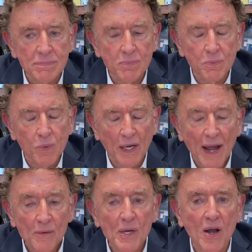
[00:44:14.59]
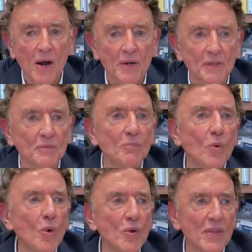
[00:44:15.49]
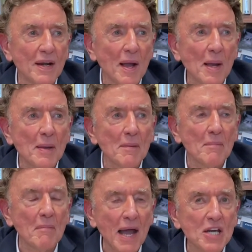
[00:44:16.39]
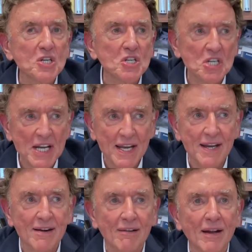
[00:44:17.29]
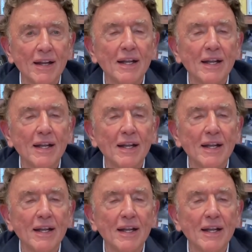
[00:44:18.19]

what i regard as more than i my share